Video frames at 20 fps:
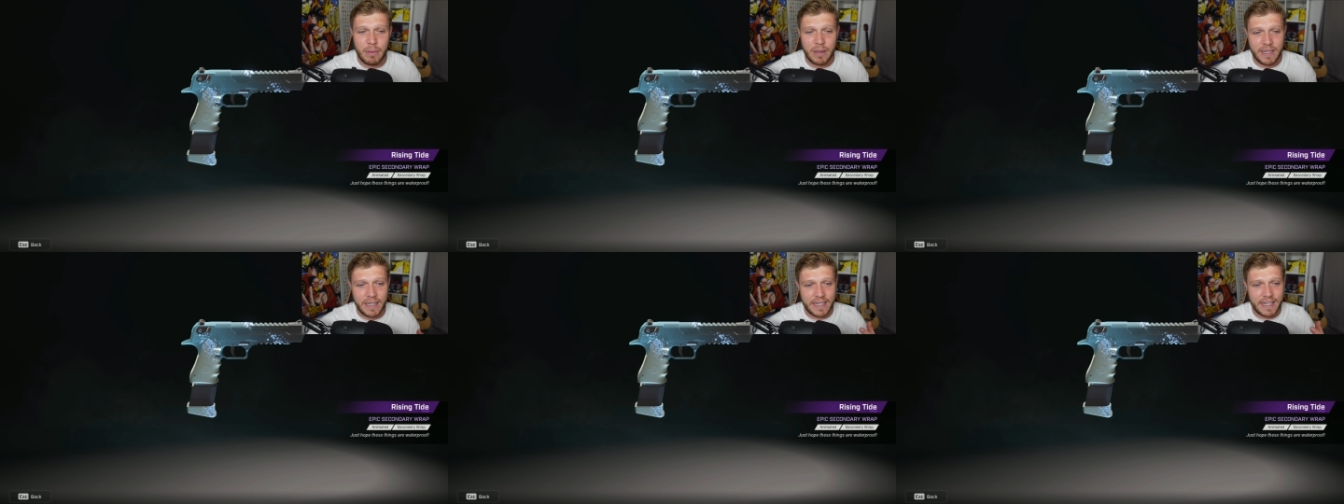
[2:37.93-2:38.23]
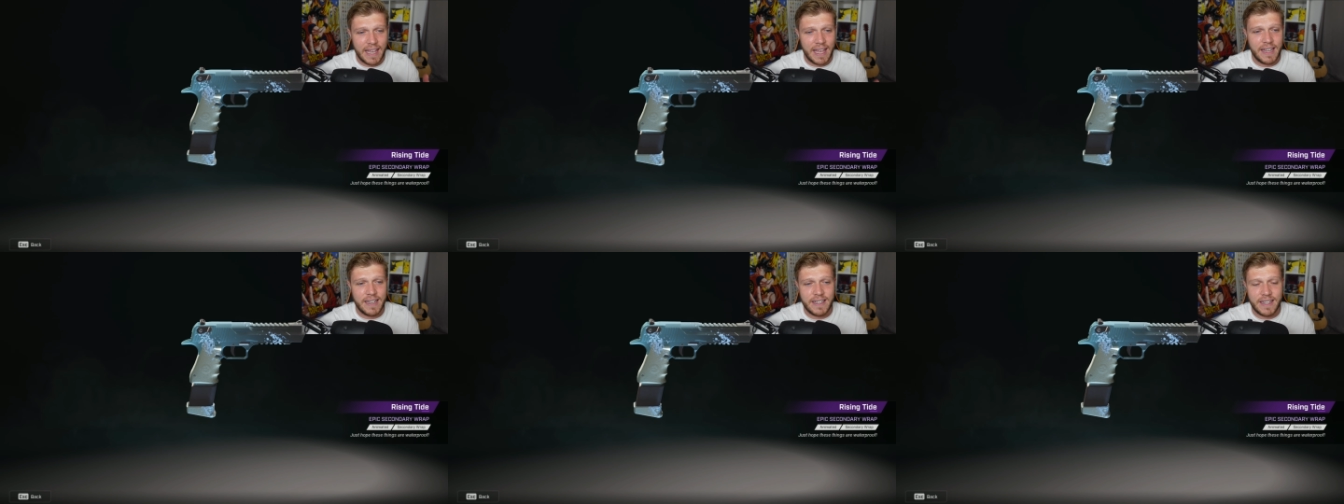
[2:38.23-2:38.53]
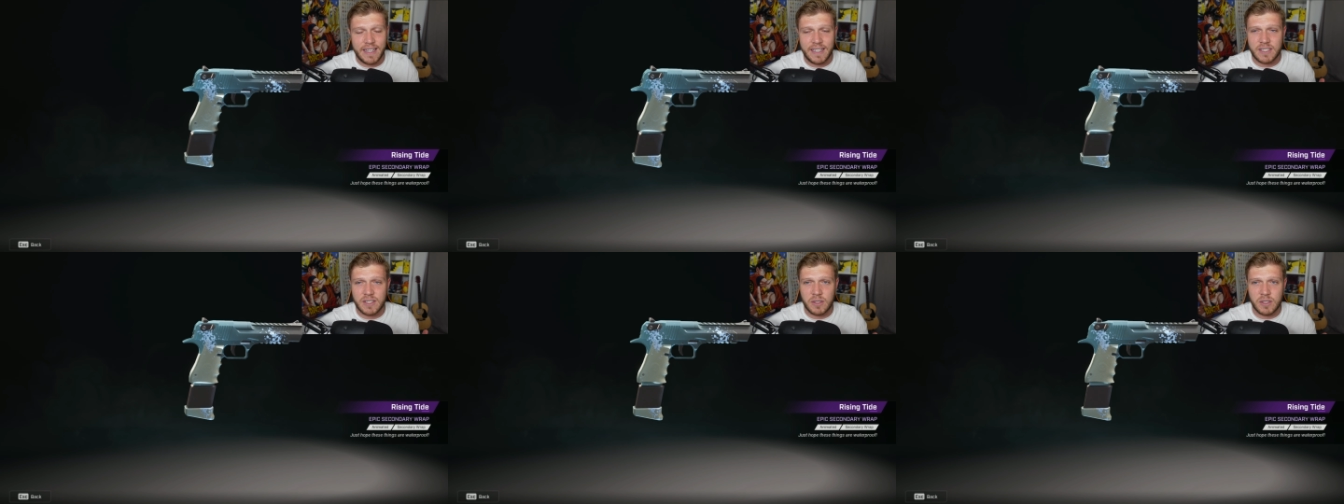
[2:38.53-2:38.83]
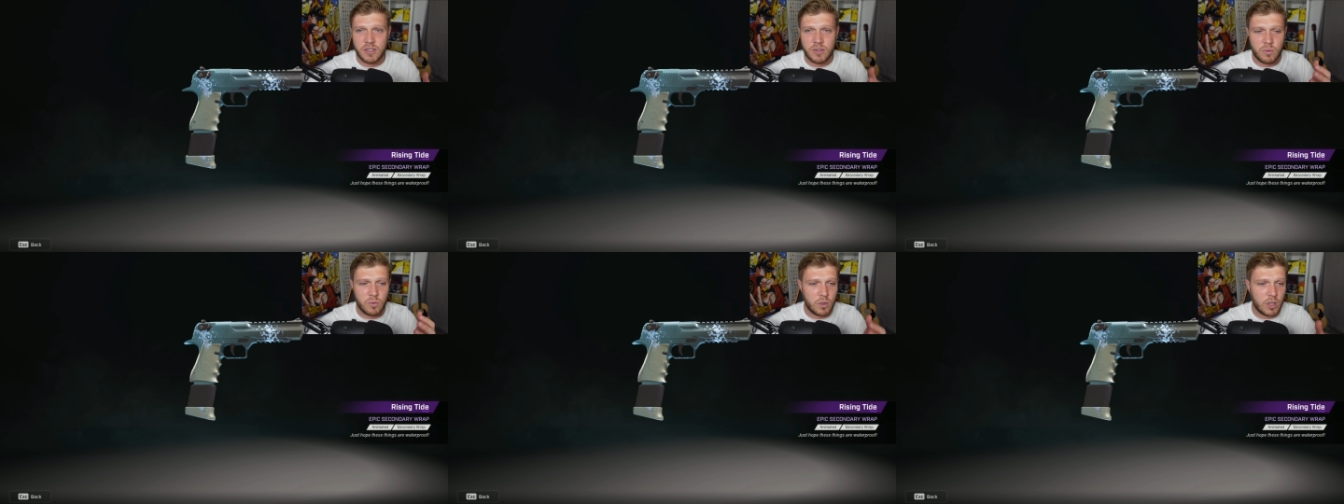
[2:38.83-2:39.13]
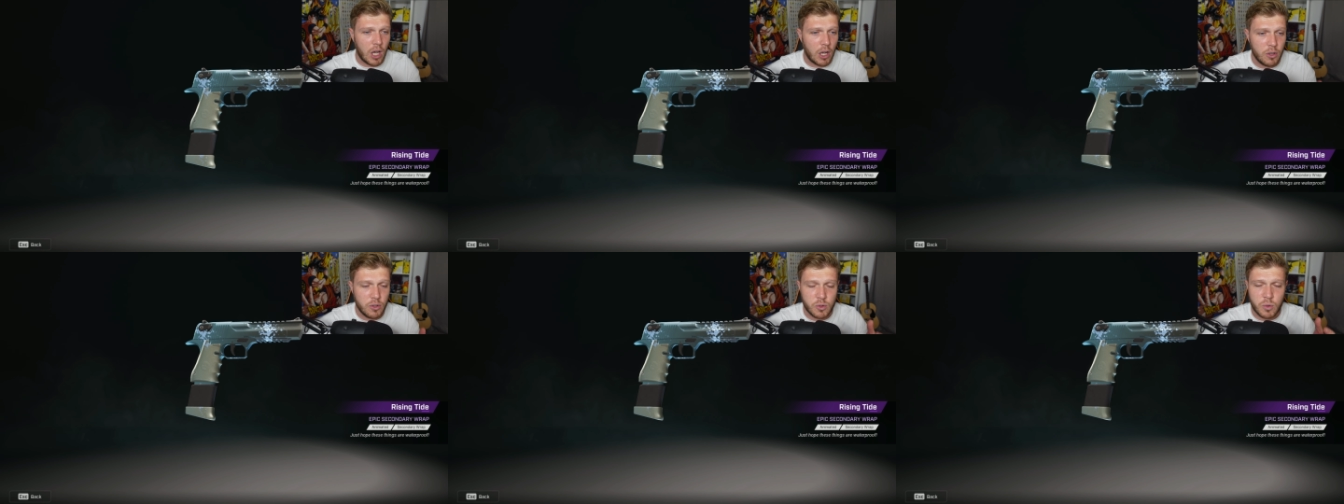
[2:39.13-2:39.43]
And again, this is
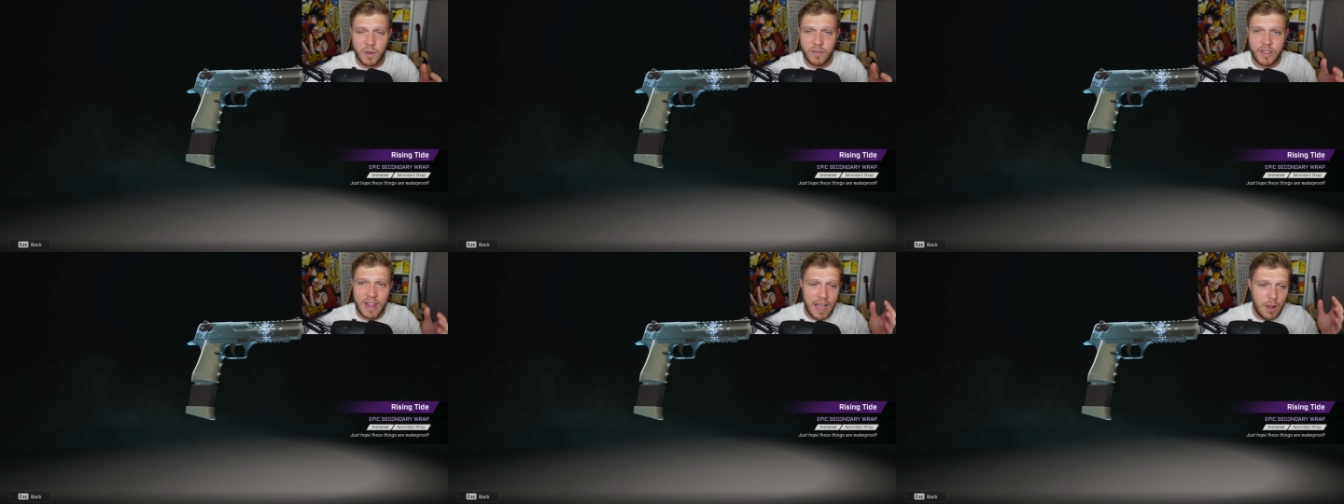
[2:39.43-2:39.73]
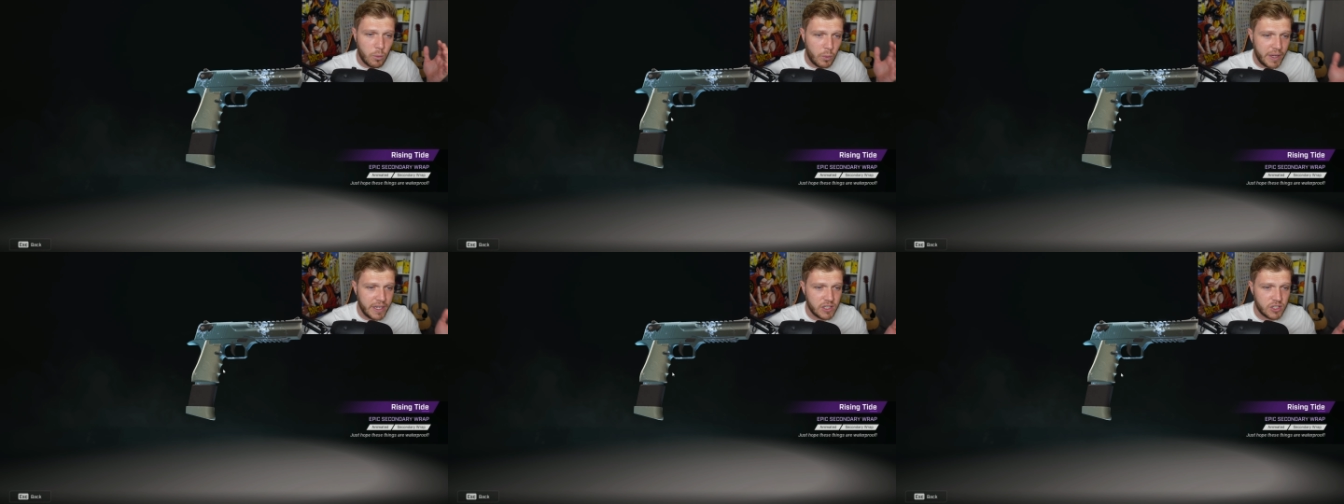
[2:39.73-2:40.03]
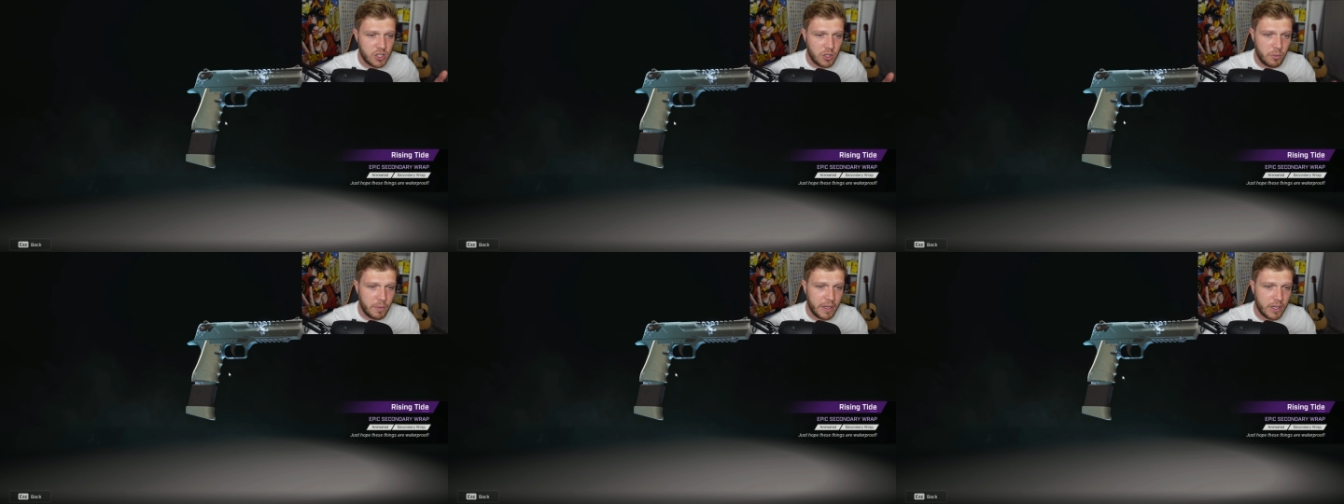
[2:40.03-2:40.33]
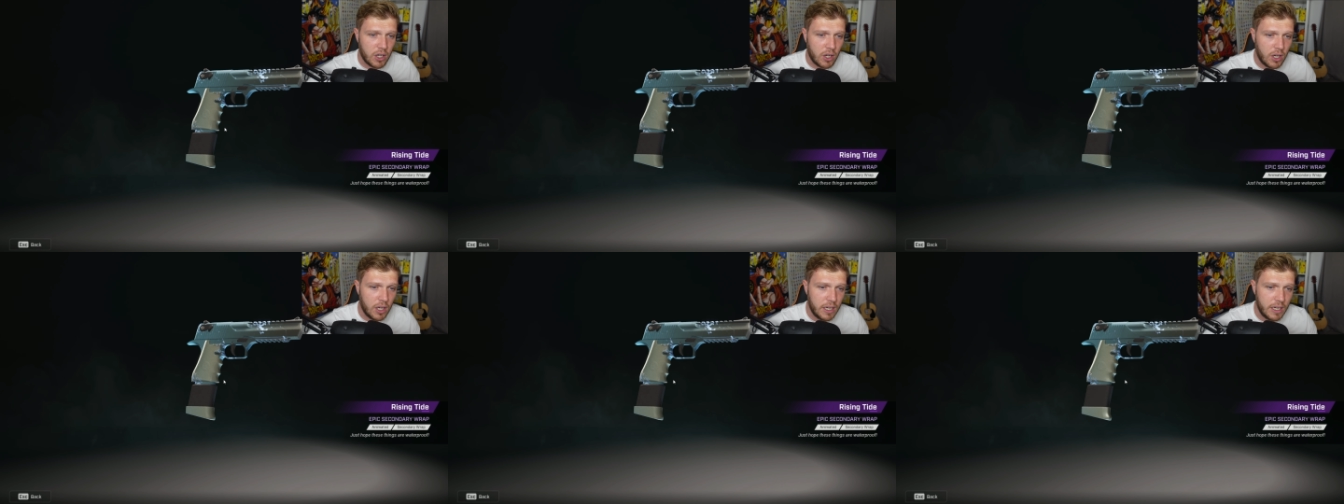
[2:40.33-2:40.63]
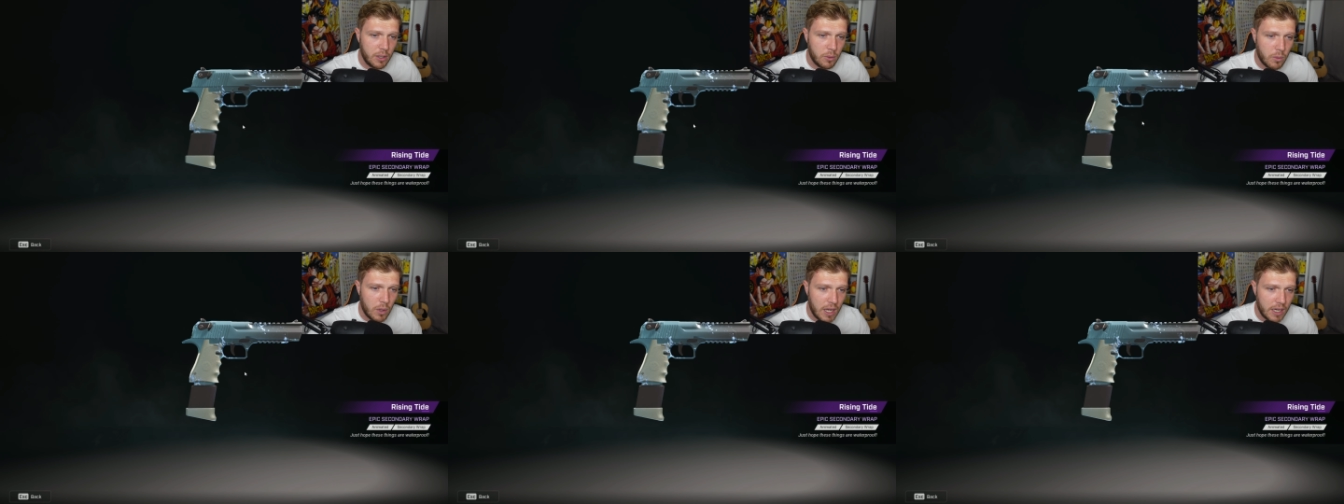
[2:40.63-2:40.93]
goes with that wingsuit we got a
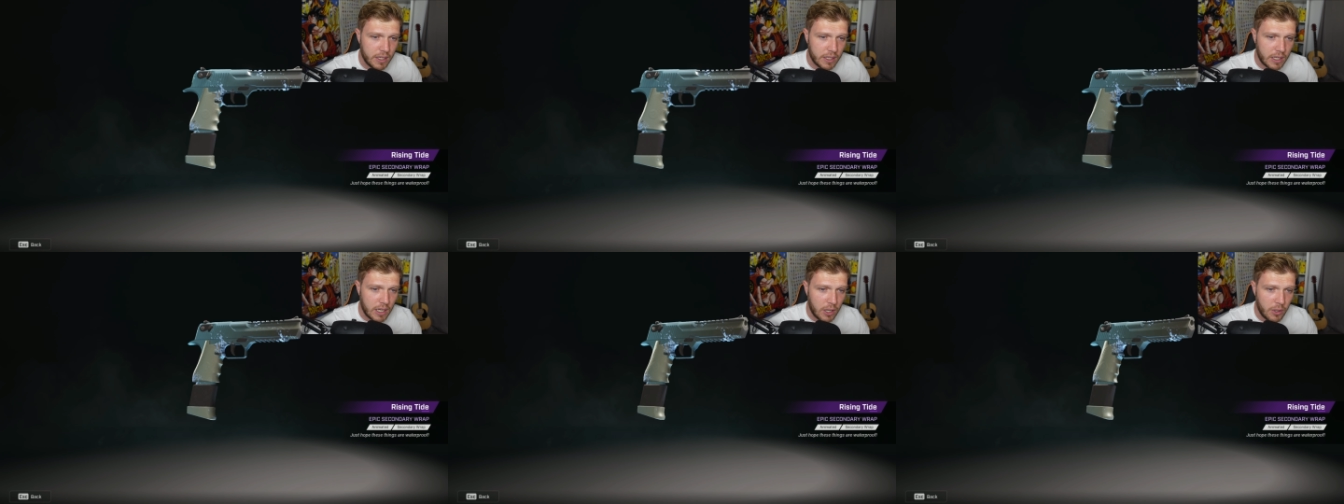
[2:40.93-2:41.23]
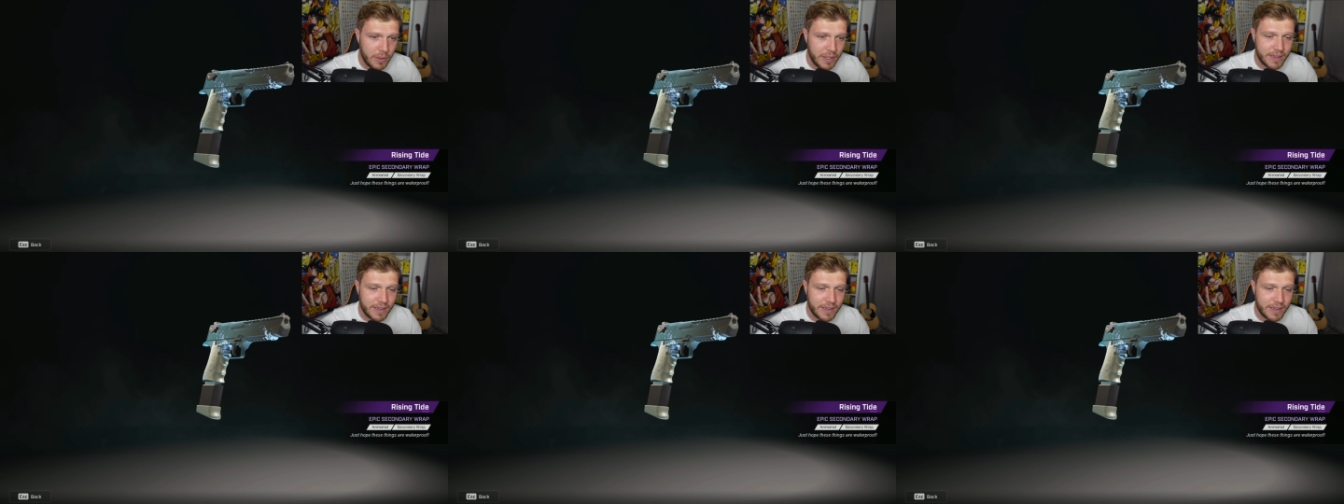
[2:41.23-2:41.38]
little while ago.